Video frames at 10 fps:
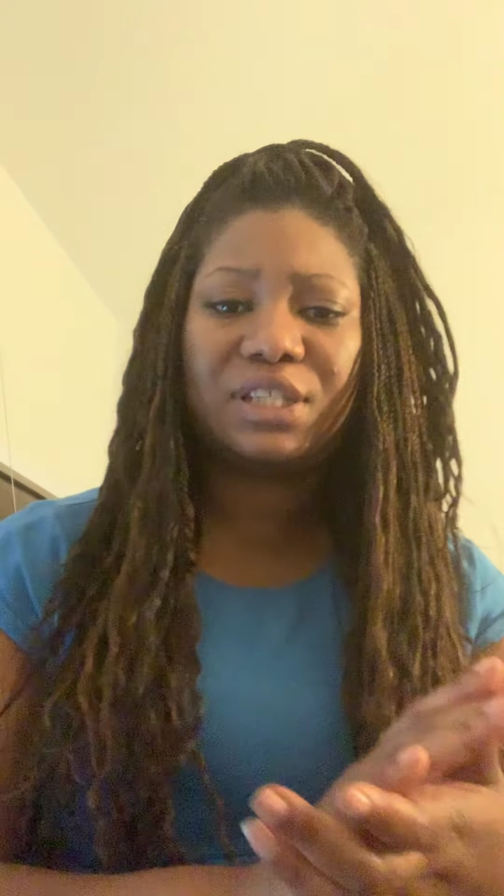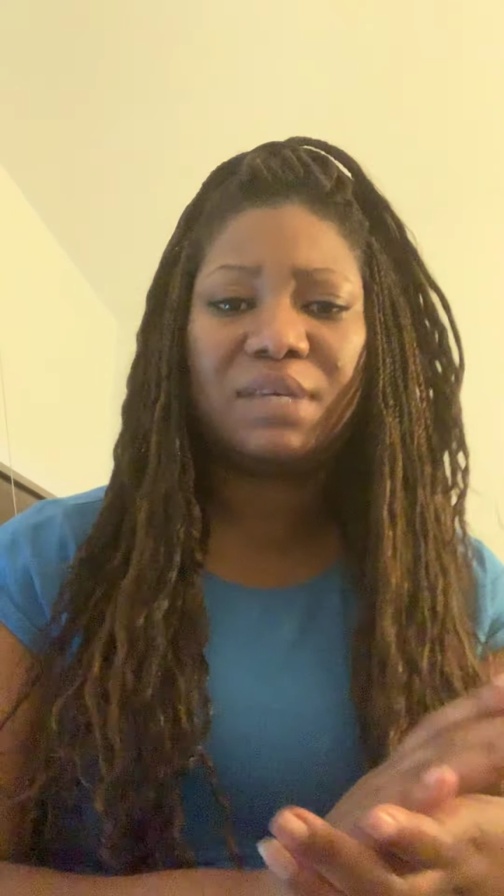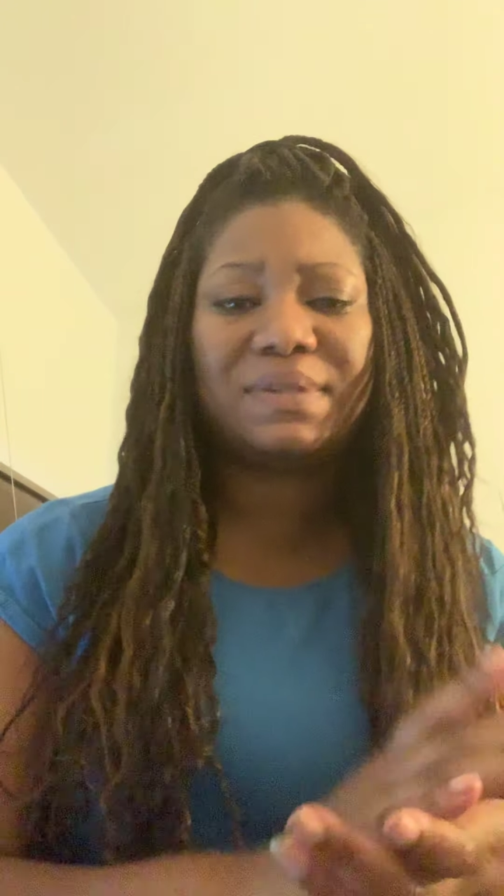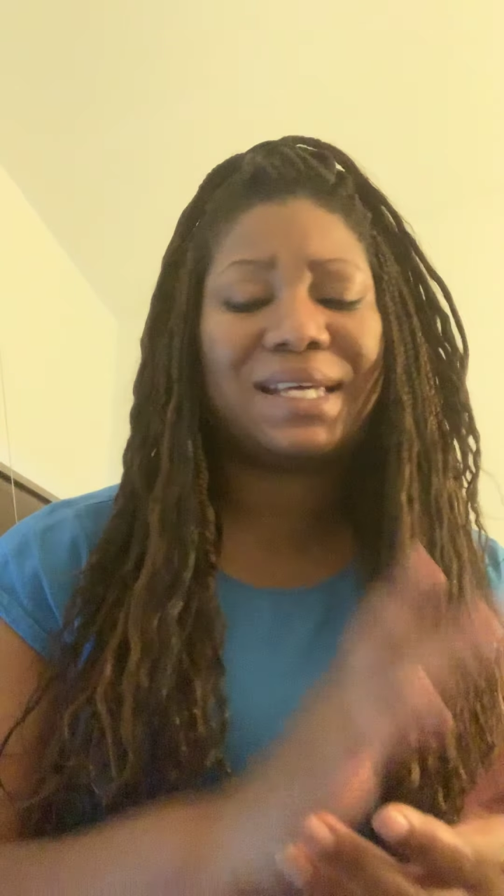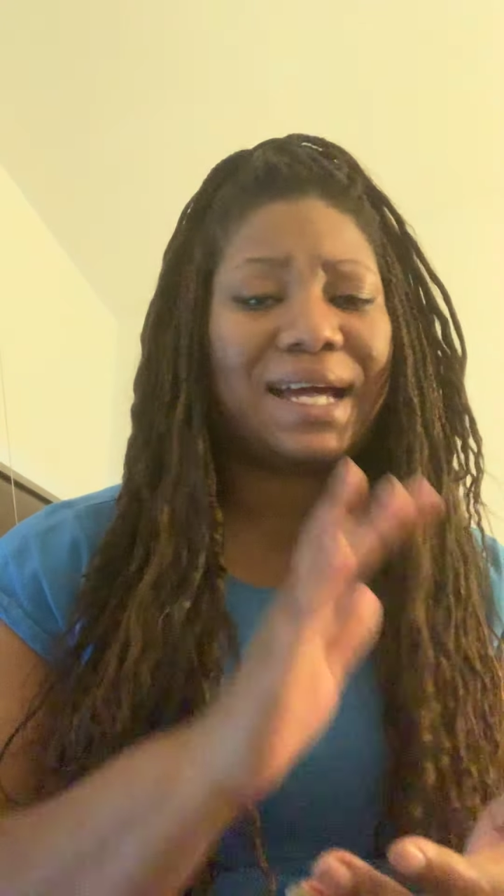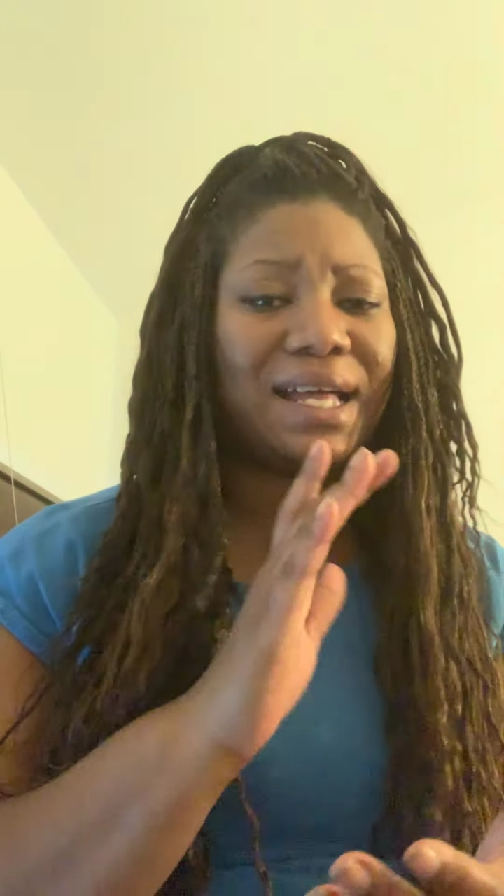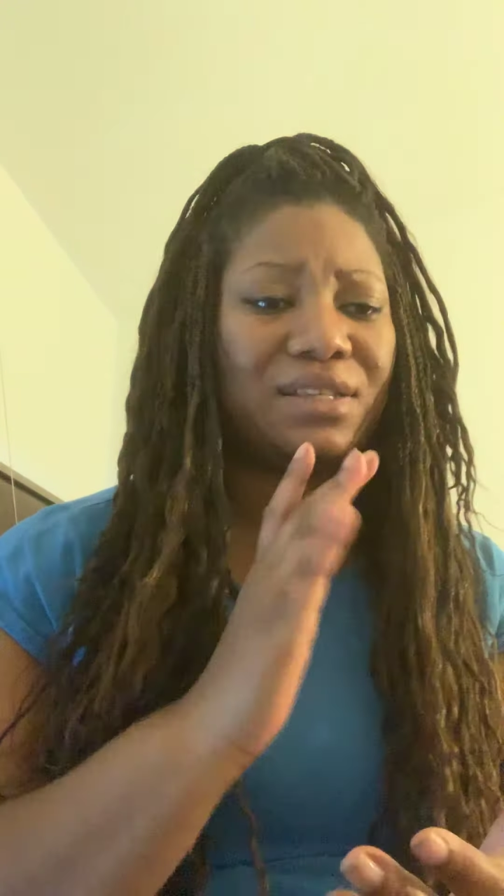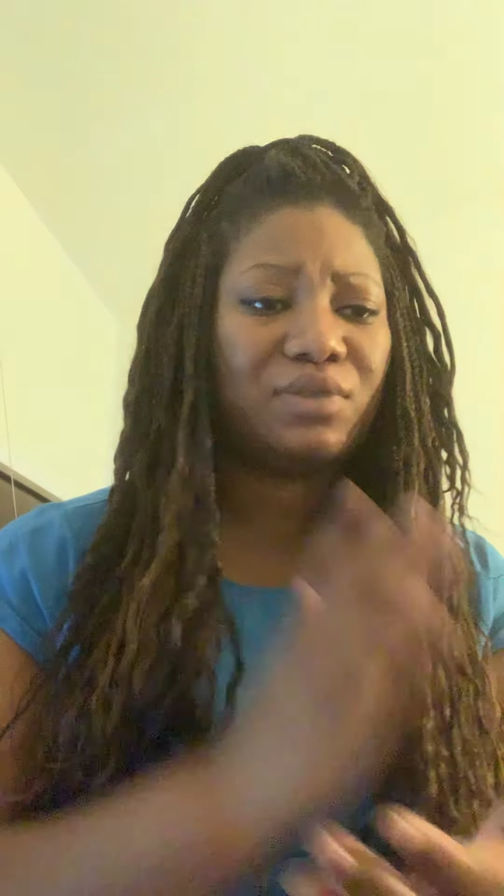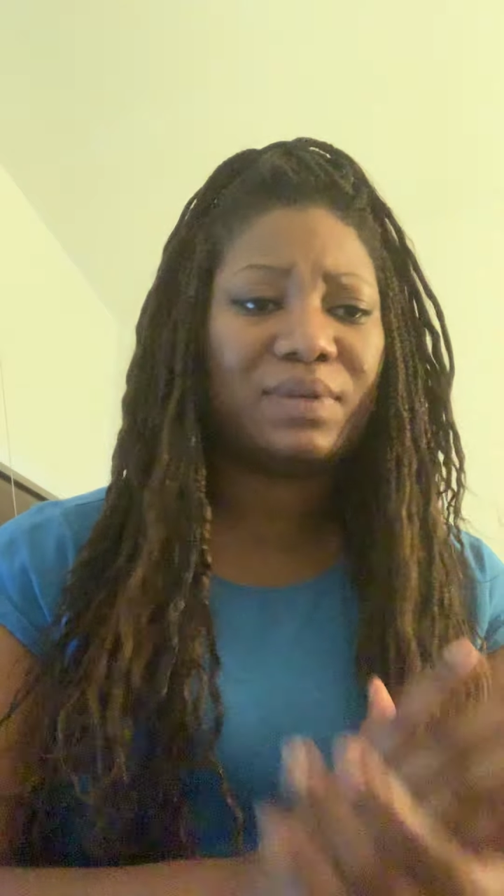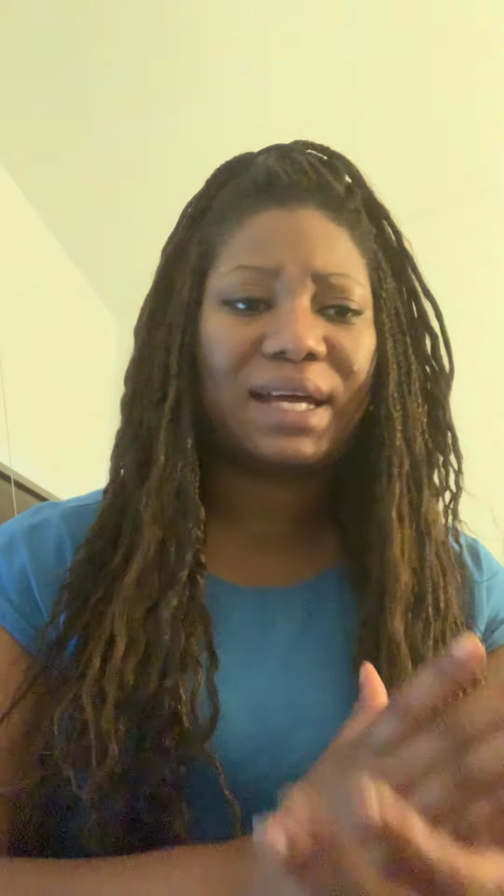achievements I
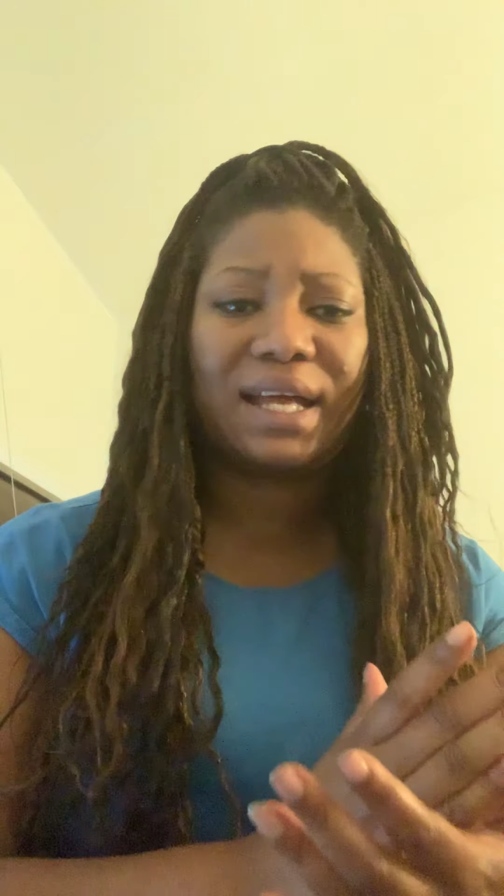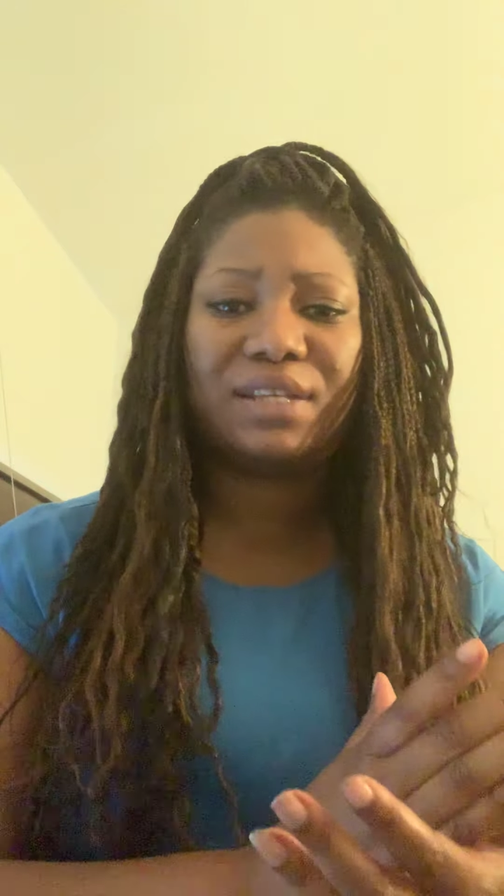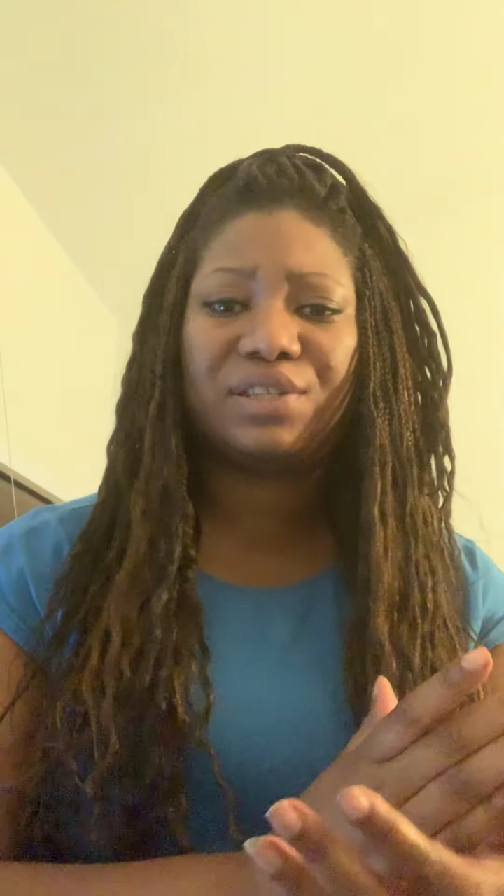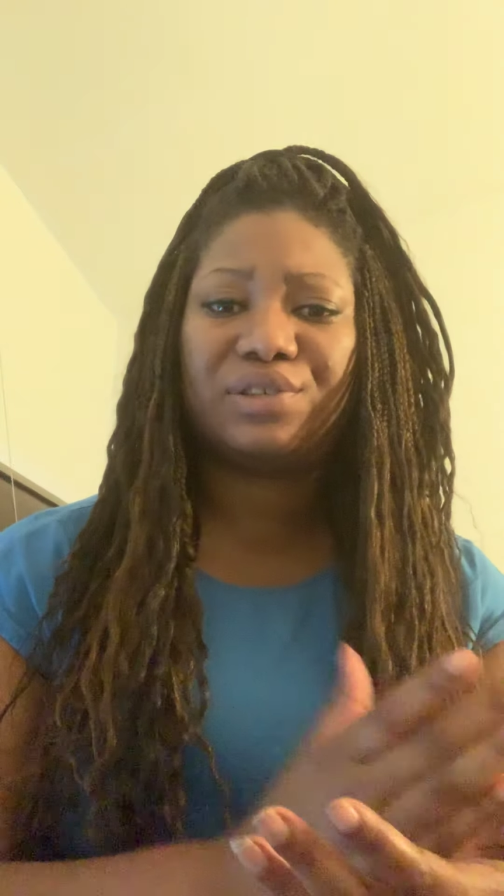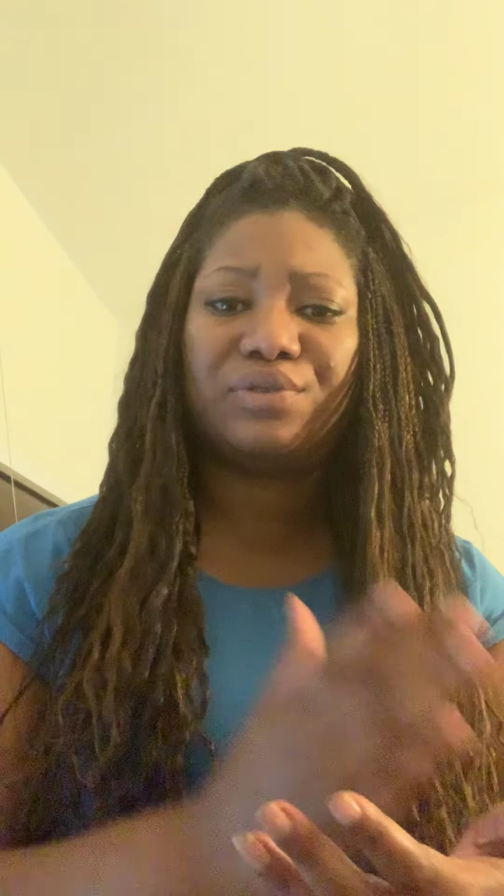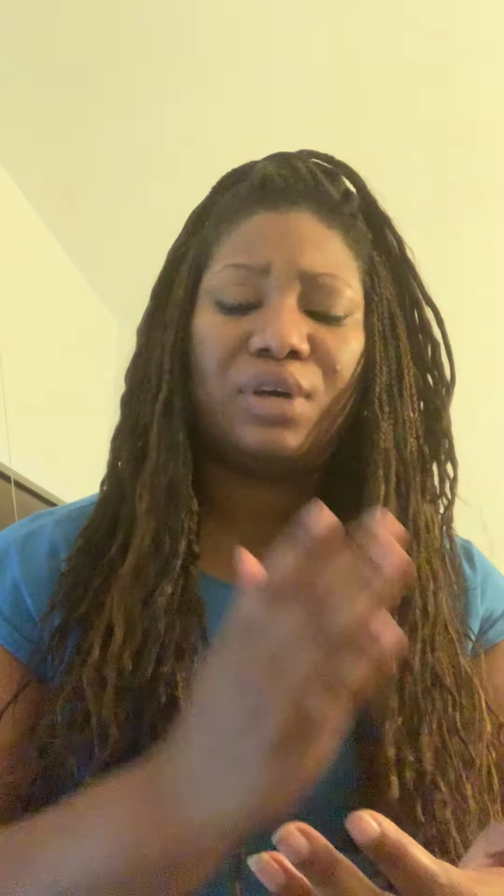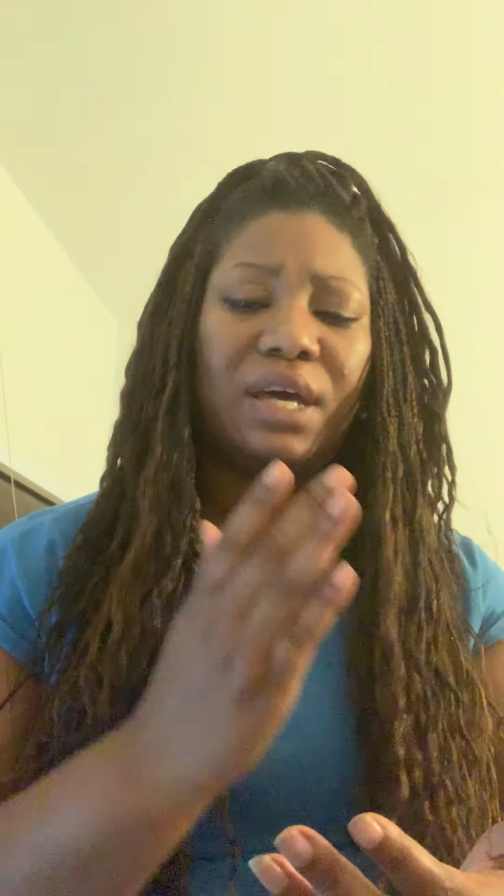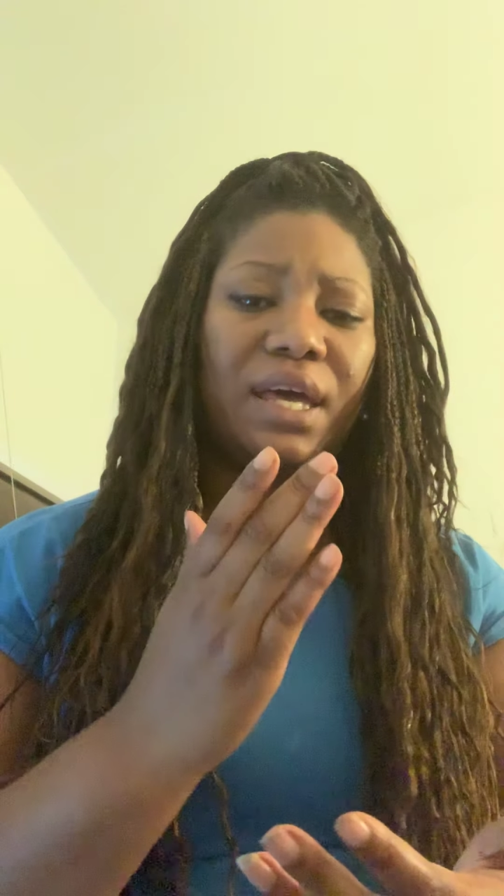gotta do what I gotta do